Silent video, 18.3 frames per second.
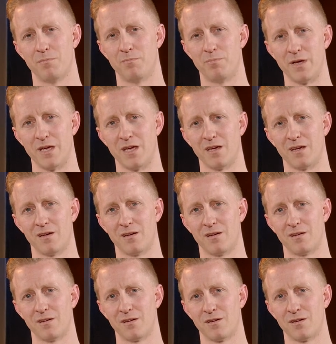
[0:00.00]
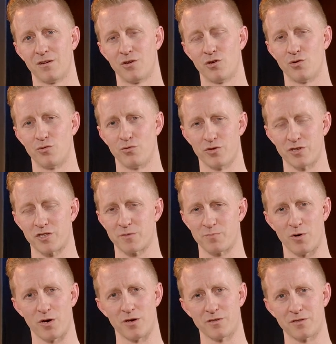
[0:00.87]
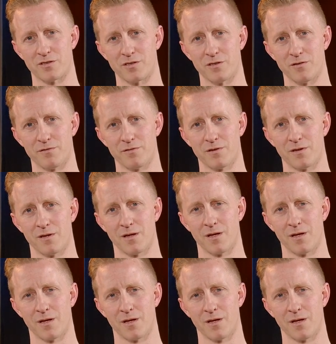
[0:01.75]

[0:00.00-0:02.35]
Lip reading: Being responsive.